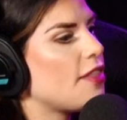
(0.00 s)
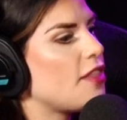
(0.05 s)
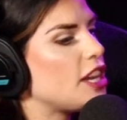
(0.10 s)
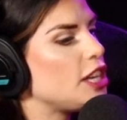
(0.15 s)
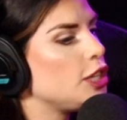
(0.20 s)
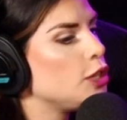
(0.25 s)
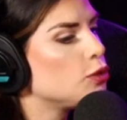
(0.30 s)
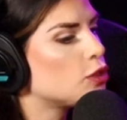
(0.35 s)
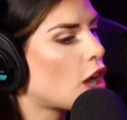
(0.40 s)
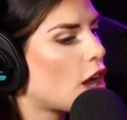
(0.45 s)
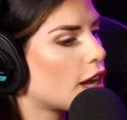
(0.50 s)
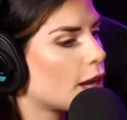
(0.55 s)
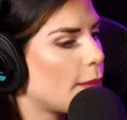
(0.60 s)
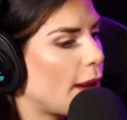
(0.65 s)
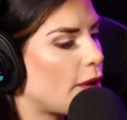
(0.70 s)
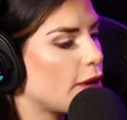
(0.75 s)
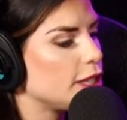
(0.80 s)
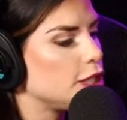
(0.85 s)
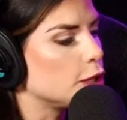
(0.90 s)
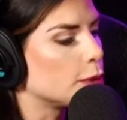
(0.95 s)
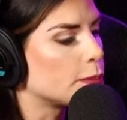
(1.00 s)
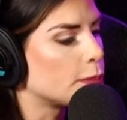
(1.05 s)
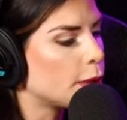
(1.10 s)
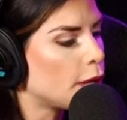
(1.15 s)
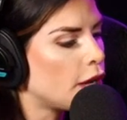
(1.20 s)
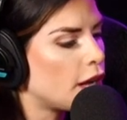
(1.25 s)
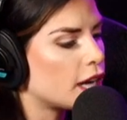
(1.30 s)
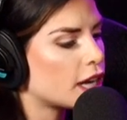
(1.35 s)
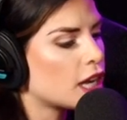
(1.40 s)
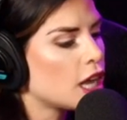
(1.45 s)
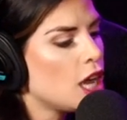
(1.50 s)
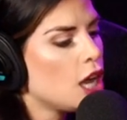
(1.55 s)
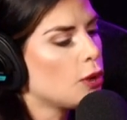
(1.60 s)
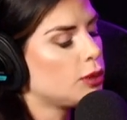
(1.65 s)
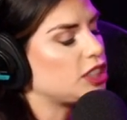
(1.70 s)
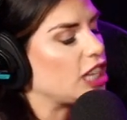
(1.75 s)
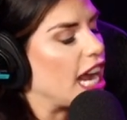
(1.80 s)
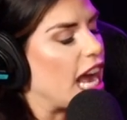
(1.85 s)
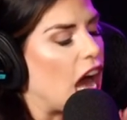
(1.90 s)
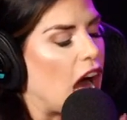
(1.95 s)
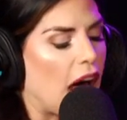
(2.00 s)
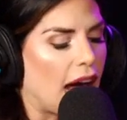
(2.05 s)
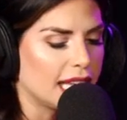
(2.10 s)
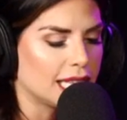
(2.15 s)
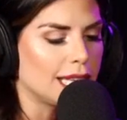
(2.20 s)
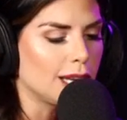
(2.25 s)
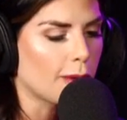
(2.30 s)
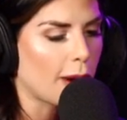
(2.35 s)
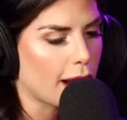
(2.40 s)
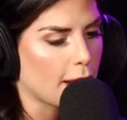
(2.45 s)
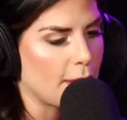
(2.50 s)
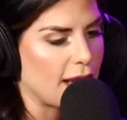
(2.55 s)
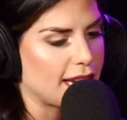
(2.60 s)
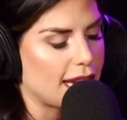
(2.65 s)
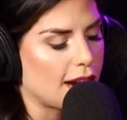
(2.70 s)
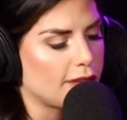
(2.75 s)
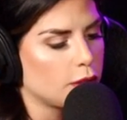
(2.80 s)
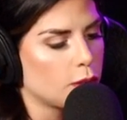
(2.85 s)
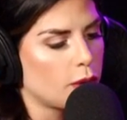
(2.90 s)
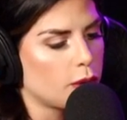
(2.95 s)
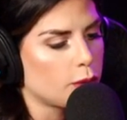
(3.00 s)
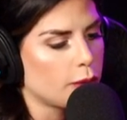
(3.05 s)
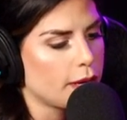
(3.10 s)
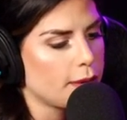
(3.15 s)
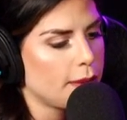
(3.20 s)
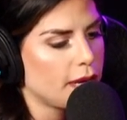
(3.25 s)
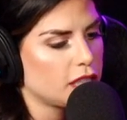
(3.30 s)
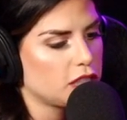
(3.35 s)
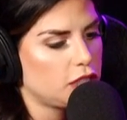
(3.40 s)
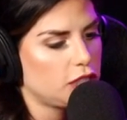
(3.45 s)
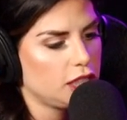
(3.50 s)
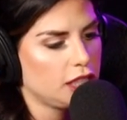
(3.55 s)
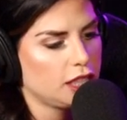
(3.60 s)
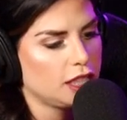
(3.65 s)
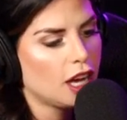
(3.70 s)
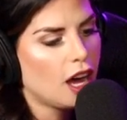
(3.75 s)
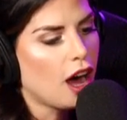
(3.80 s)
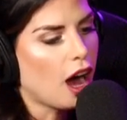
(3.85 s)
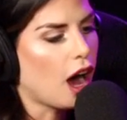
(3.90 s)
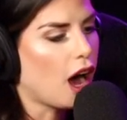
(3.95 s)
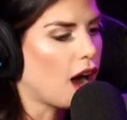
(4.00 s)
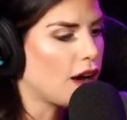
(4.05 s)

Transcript: And then then you talk about in your book, which I highly recommend everyone read because she